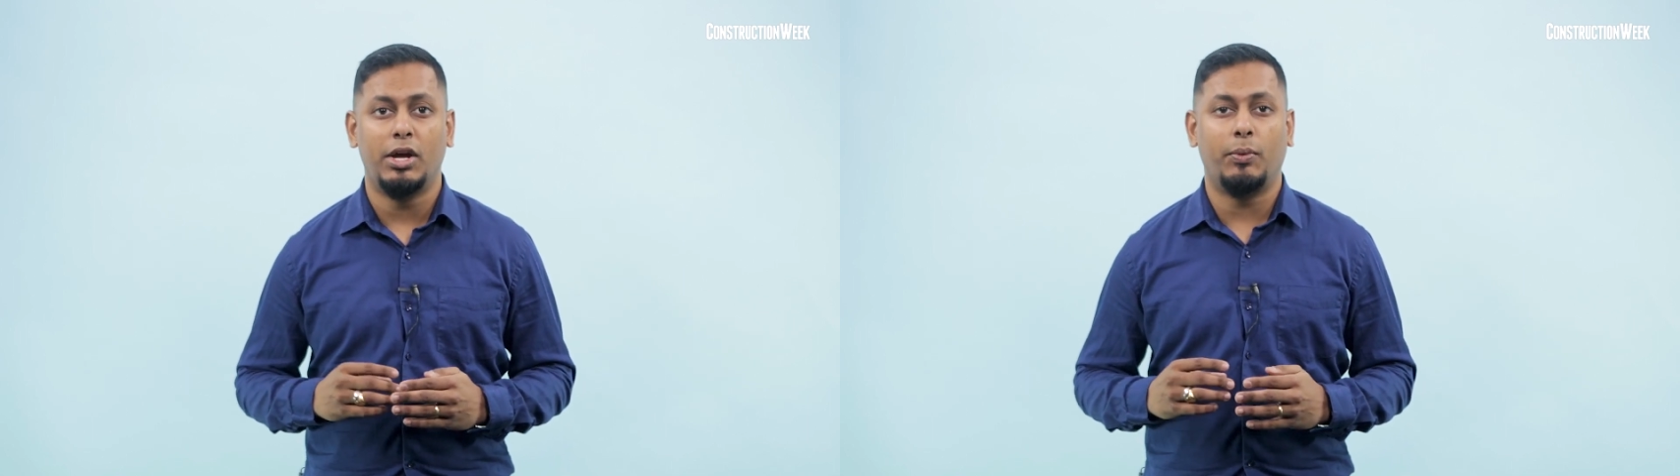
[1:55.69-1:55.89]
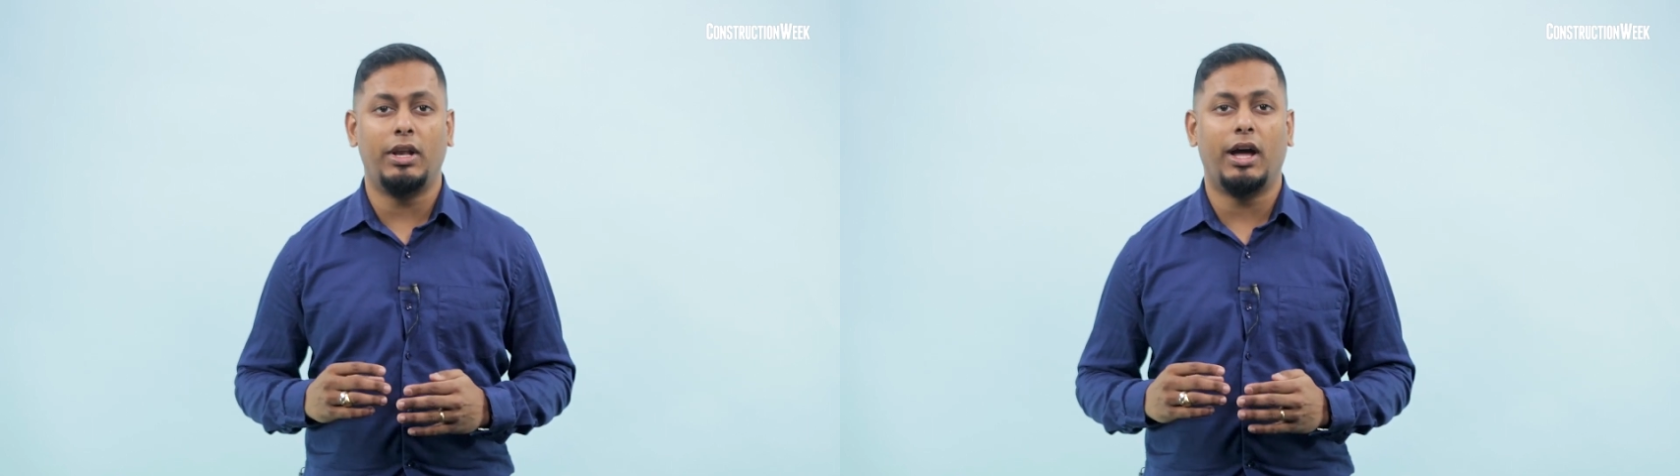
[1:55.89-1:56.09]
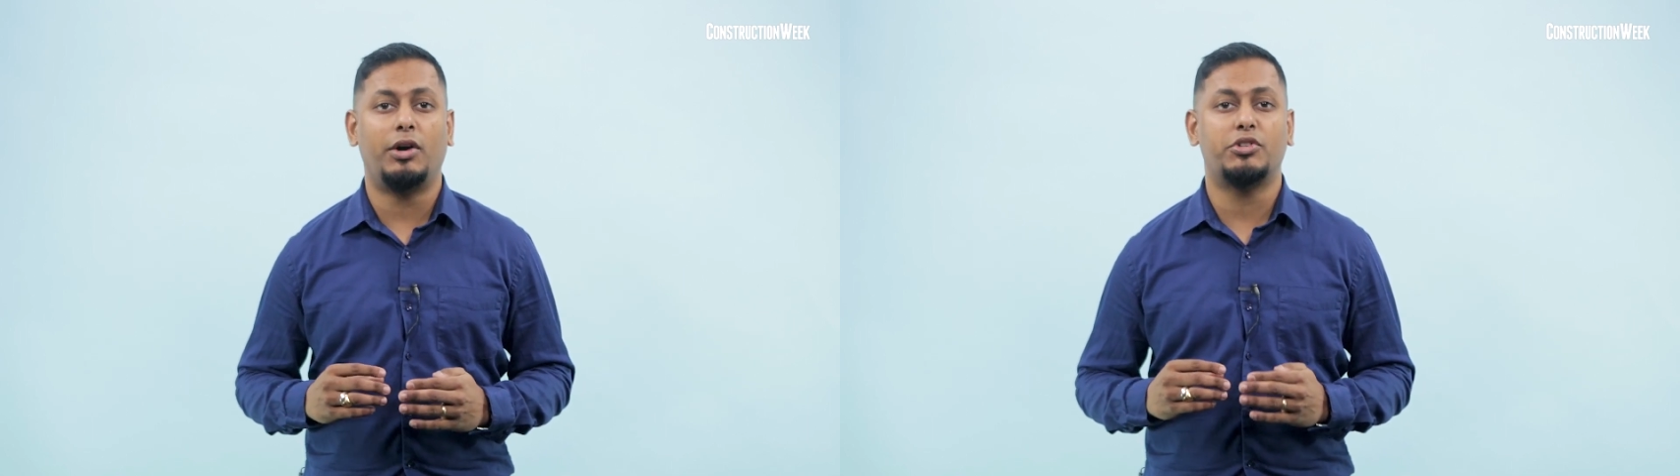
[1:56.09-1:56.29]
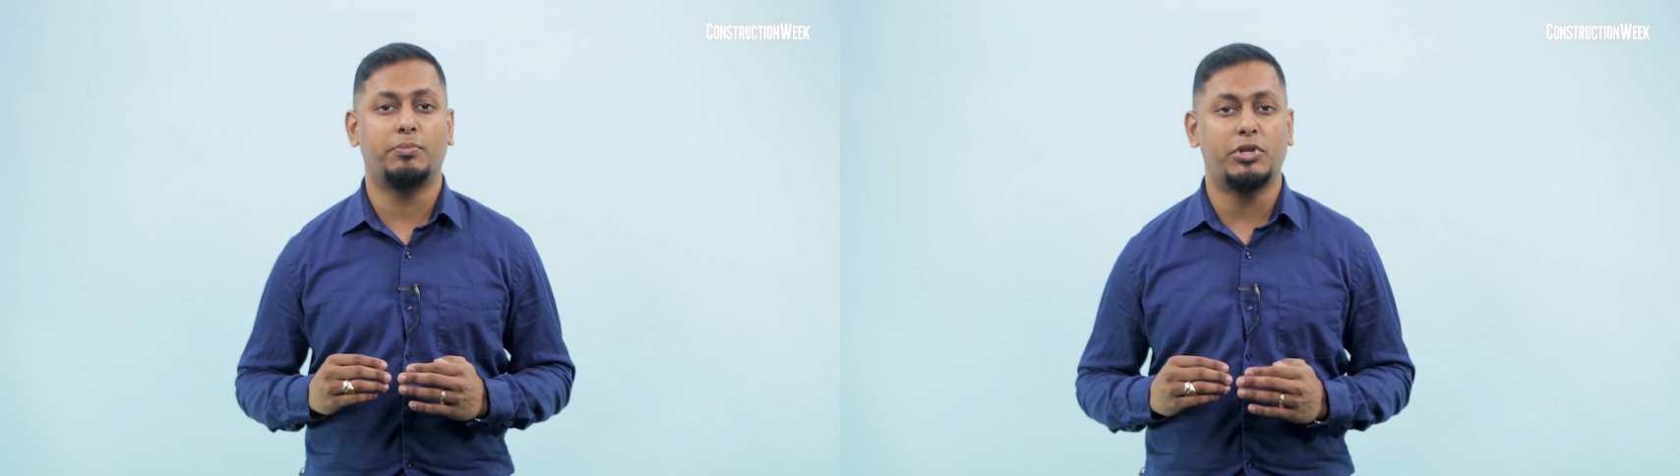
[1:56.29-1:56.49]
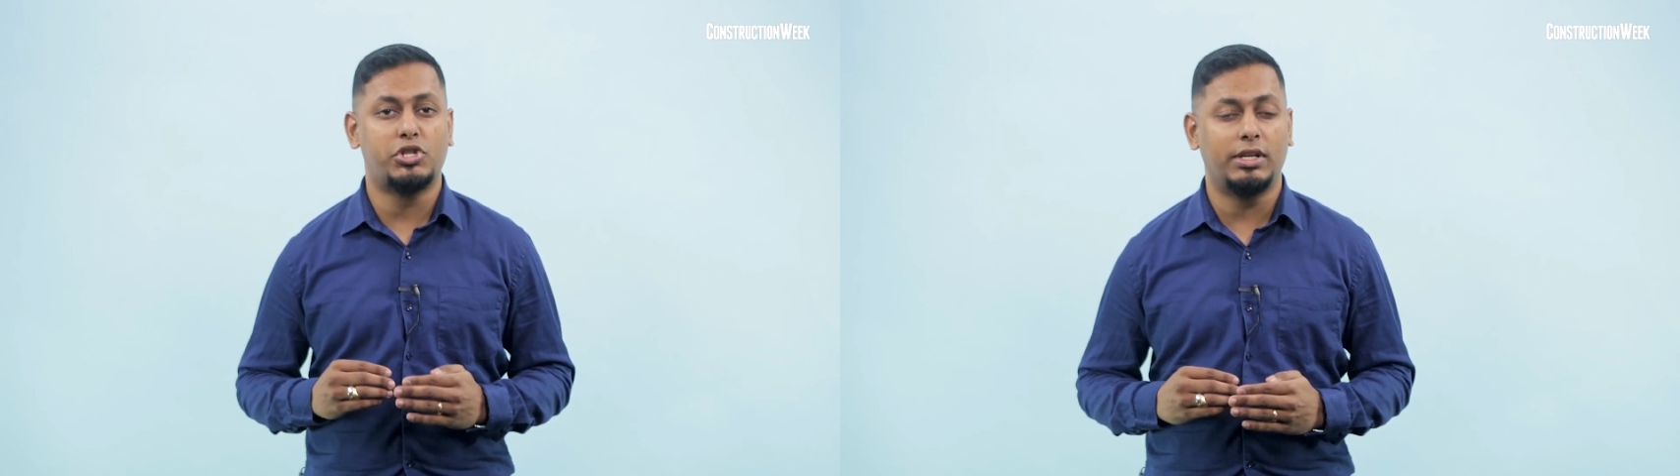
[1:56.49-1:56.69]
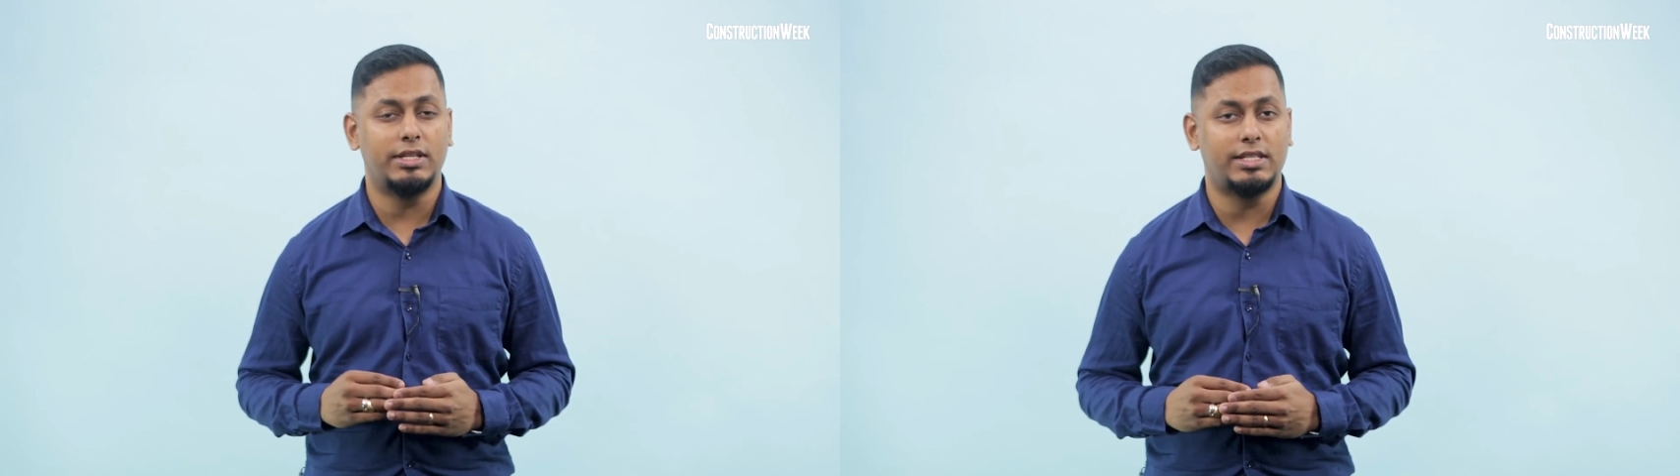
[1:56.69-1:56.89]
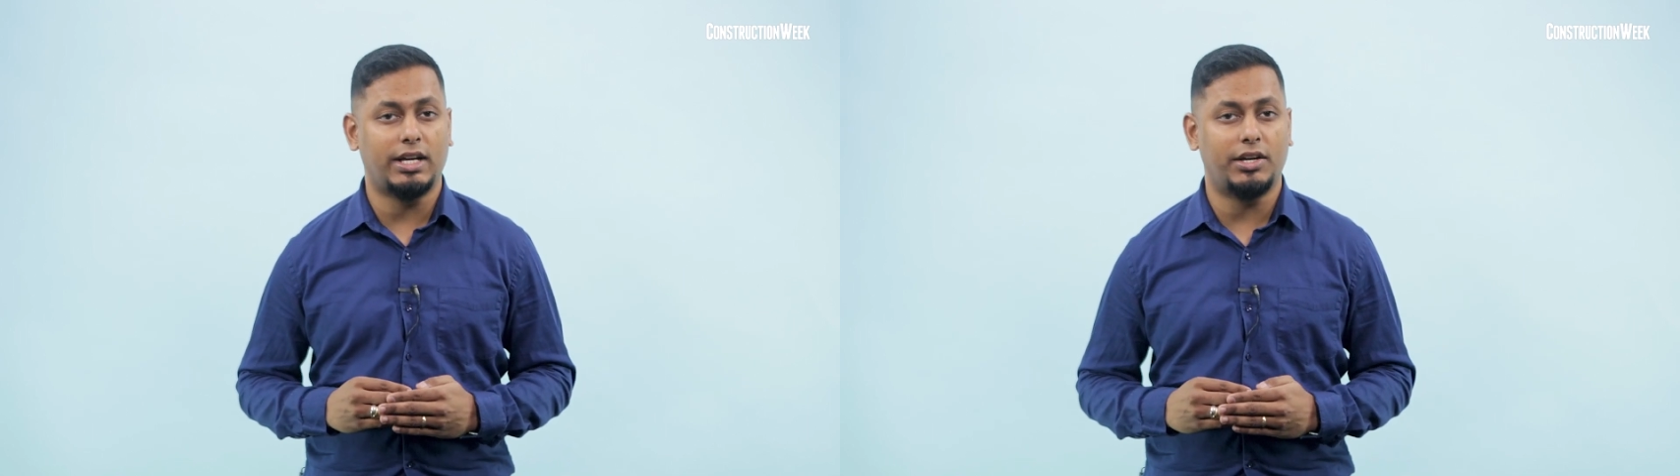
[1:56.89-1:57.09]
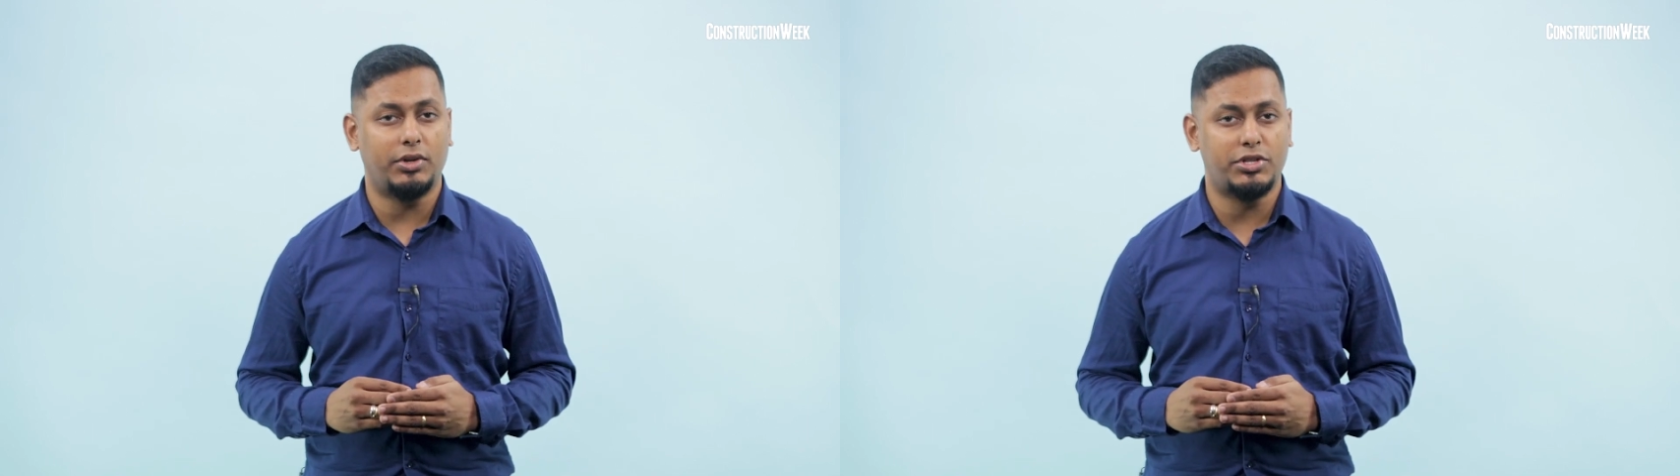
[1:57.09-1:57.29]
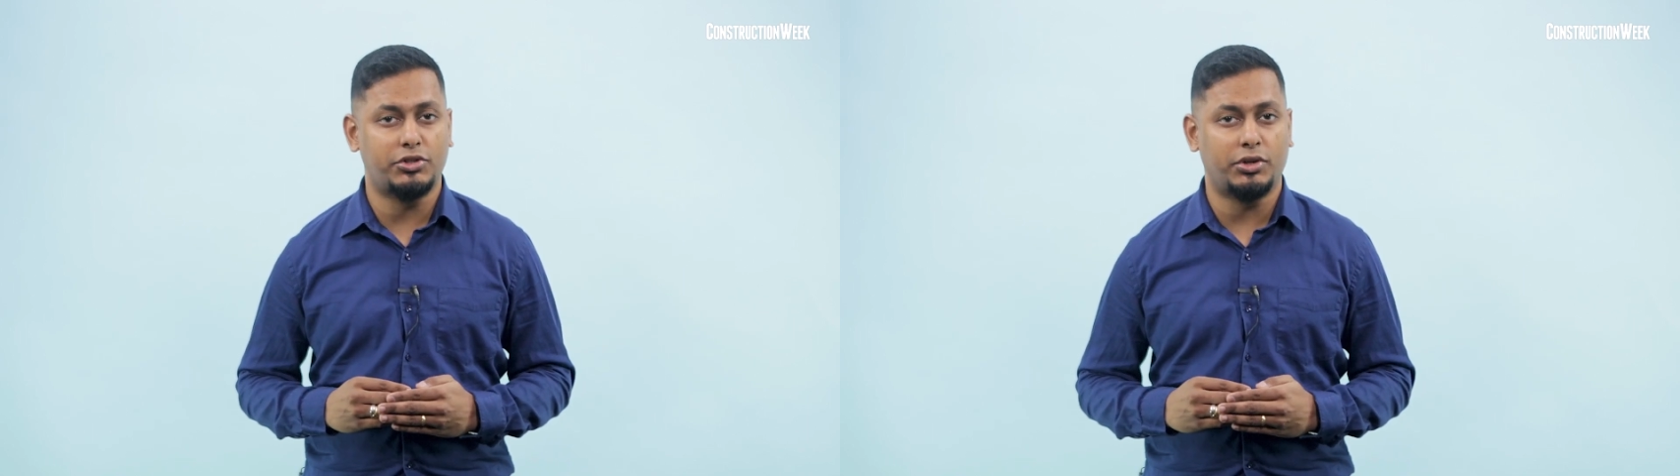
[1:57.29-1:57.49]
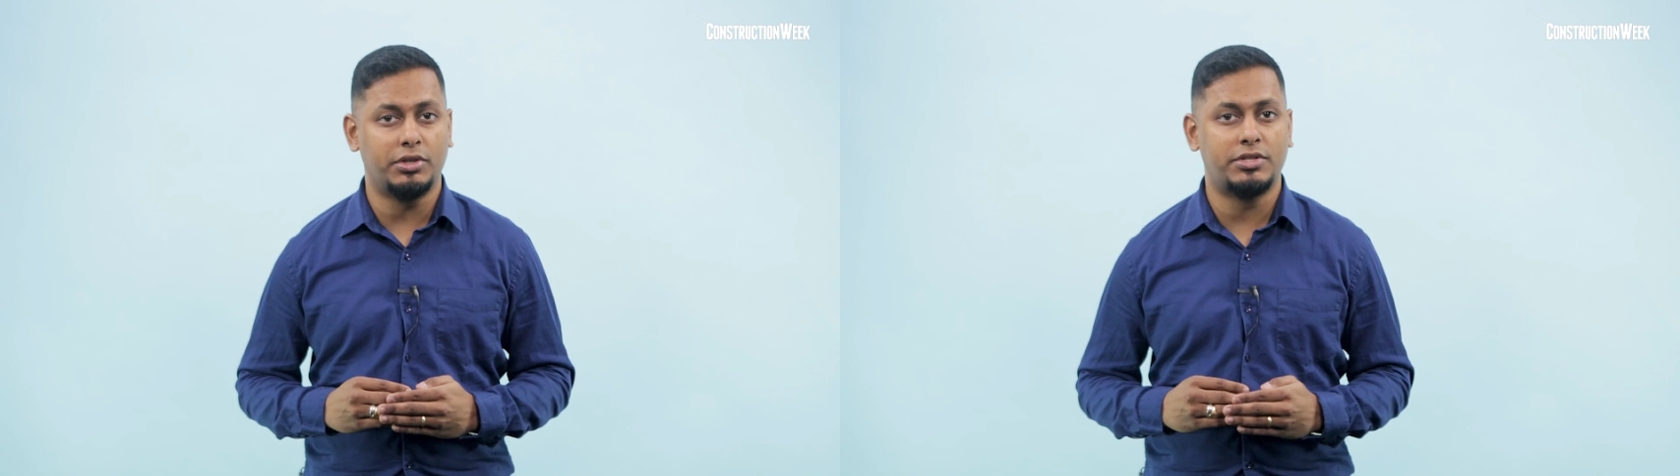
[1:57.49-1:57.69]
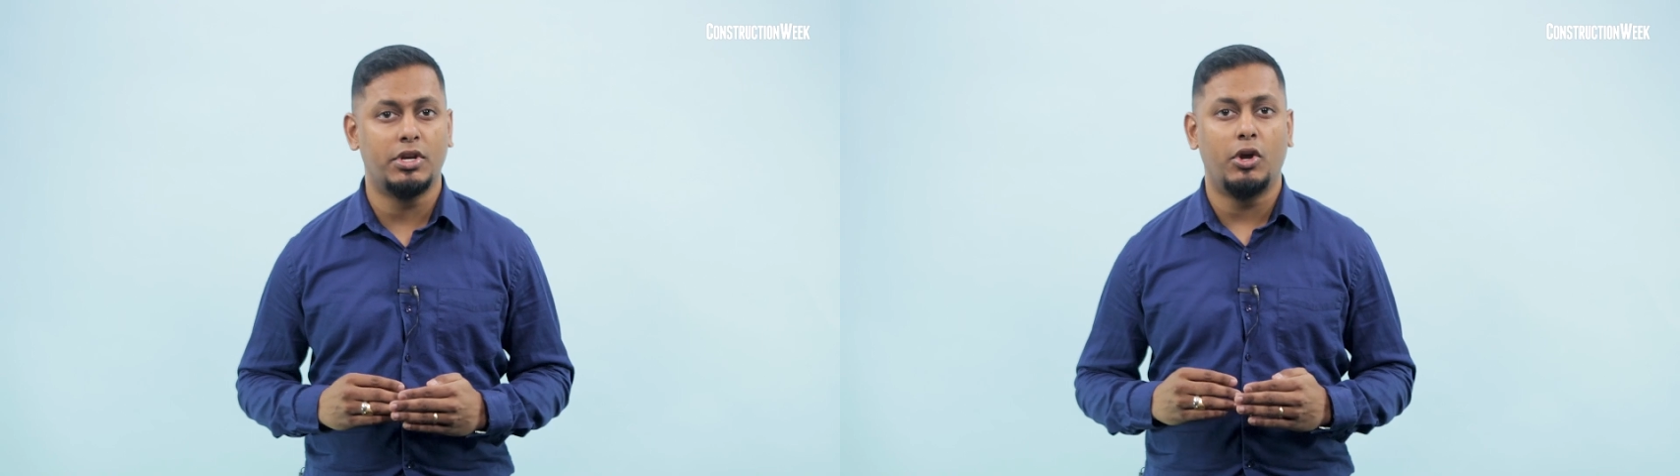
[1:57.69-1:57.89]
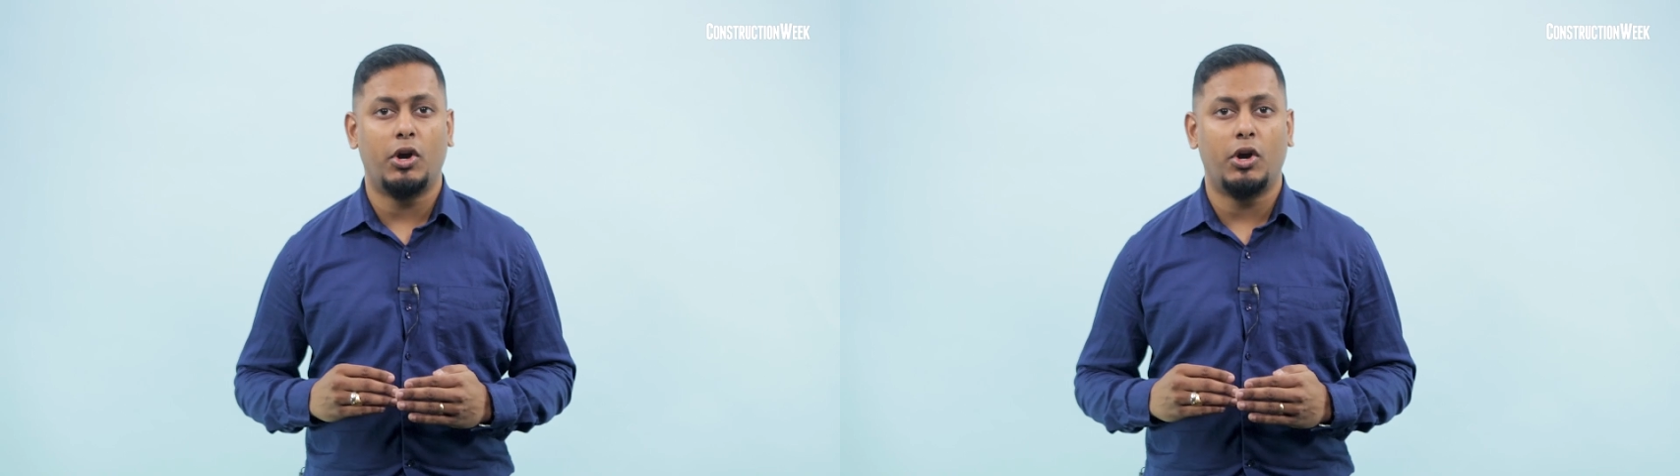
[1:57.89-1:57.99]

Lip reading: will house Michelin-starred restaurants,